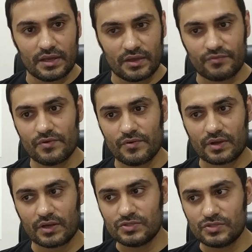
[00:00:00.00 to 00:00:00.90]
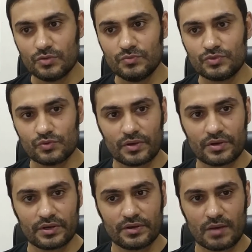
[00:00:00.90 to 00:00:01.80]
If you consume
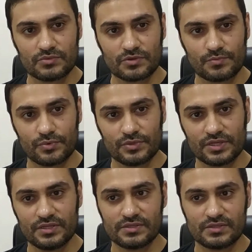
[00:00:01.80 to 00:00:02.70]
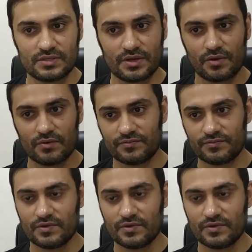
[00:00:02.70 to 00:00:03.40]
200 grams of protein instead of